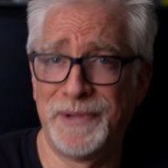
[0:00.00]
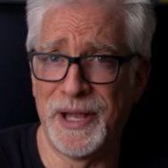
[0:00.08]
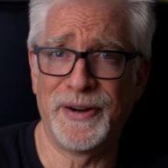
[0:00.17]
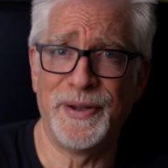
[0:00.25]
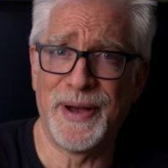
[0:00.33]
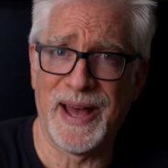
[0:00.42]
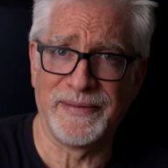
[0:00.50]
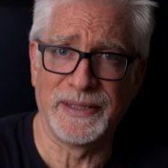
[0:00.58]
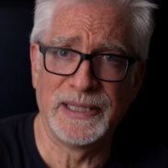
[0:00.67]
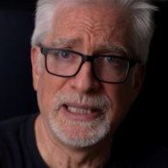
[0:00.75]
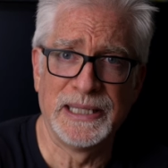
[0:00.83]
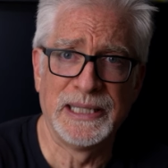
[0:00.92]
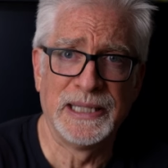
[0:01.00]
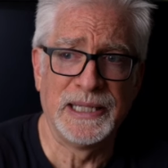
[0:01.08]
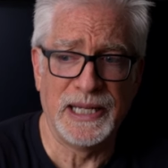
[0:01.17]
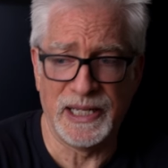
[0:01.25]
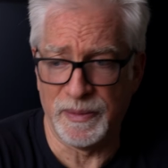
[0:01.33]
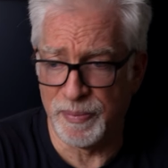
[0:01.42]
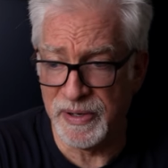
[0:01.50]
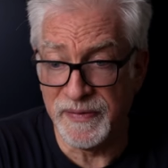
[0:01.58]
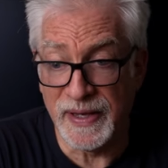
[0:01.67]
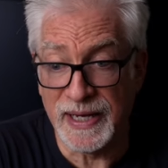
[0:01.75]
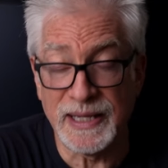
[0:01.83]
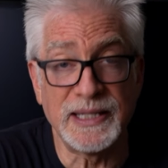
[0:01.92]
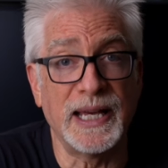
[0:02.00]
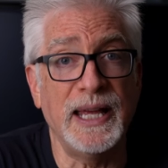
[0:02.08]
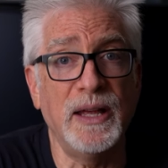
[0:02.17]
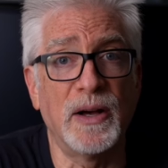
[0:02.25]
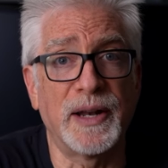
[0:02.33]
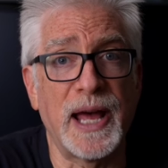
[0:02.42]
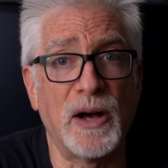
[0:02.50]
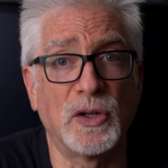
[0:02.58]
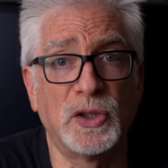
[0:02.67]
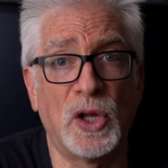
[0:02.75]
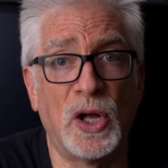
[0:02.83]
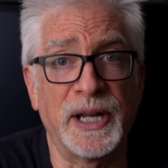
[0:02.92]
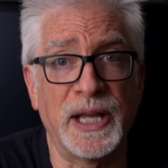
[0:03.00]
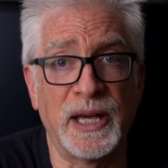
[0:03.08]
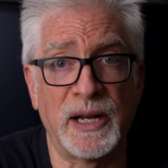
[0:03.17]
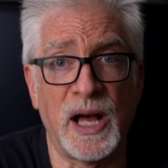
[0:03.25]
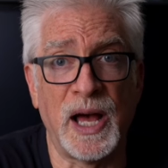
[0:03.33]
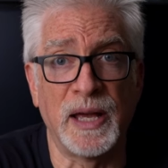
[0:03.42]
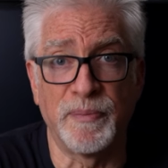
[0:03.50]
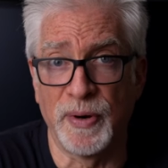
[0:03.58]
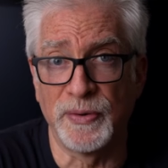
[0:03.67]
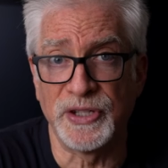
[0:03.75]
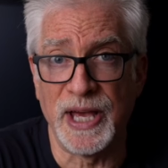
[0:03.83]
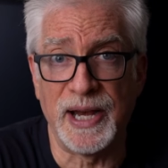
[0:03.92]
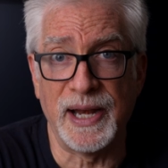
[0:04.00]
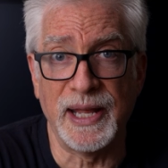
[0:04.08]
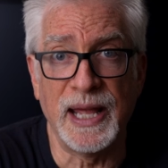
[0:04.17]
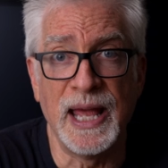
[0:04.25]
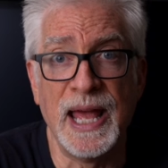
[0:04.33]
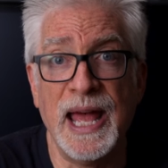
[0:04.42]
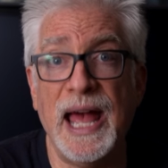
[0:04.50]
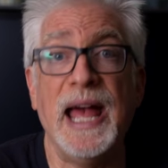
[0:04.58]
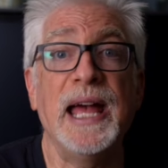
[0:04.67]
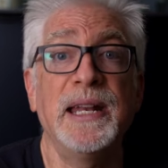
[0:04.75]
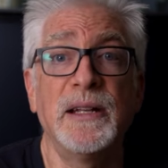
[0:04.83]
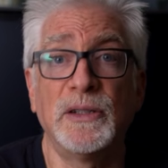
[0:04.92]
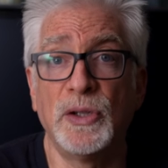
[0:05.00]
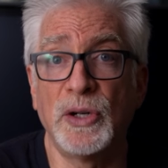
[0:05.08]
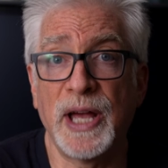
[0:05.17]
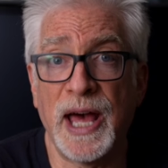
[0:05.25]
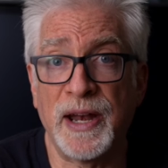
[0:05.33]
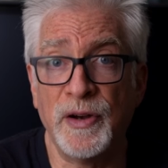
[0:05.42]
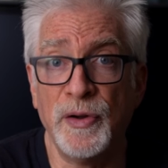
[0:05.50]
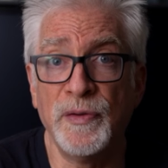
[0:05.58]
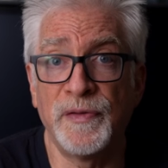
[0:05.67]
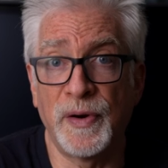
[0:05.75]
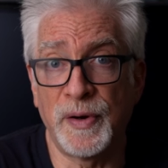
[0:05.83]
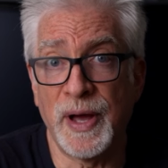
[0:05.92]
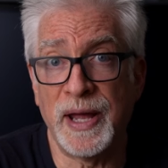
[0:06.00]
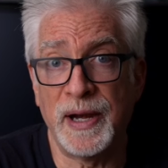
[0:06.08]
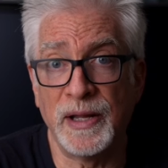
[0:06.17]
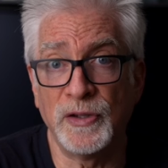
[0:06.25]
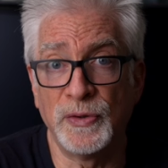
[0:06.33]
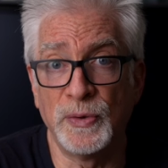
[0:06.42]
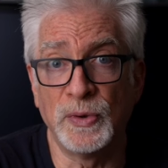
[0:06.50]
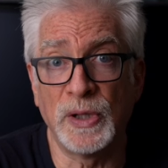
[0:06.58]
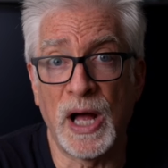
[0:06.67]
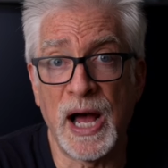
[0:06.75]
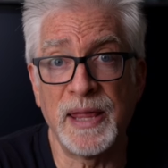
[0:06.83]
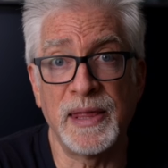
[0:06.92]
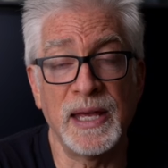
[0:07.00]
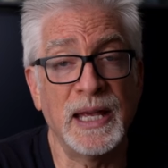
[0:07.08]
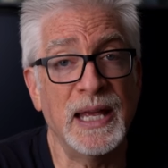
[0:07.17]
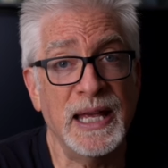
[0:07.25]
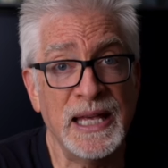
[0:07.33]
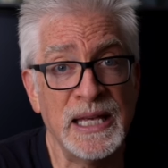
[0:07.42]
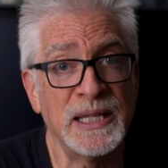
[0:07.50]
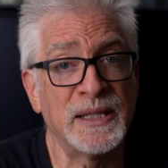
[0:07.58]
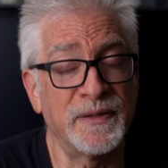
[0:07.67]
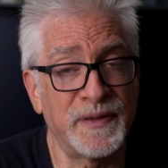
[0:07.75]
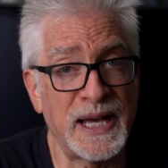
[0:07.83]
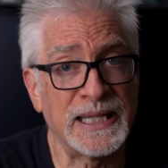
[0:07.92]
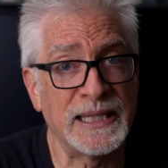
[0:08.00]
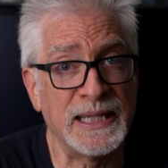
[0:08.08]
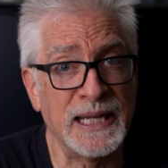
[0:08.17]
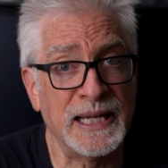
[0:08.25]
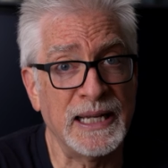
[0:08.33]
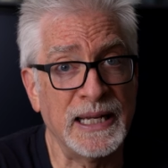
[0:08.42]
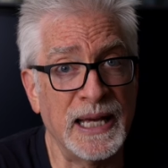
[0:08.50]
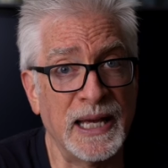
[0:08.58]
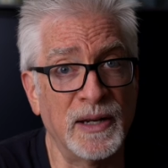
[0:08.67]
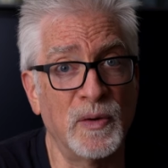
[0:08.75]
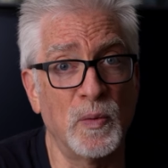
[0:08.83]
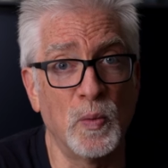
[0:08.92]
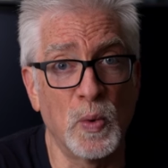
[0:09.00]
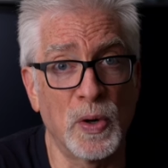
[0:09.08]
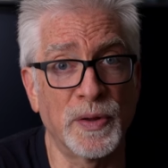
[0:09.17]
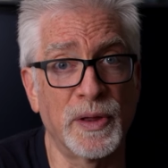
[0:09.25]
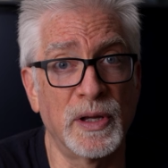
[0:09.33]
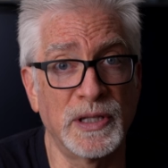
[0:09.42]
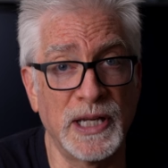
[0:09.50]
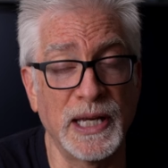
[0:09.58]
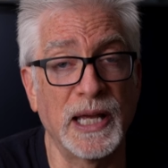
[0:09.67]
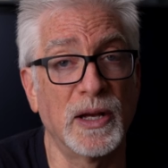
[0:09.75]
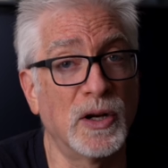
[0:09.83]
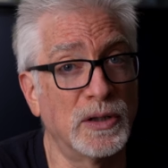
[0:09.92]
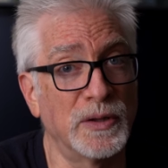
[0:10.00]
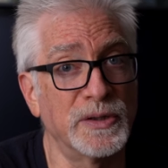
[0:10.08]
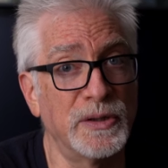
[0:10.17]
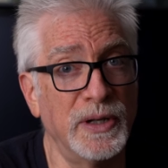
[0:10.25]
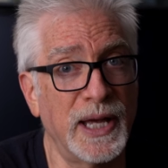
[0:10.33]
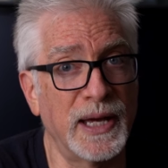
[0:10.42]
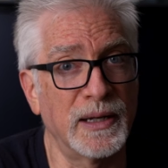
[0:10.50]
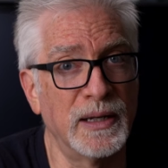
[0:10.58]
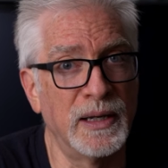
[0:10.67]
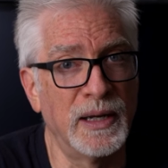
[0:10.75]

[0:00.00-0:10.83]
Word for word: there you have it. An abbreviated take on how Claudia and I approach editing, and a look at a new photo editing tool I think is fascinating and worth taking a close look at.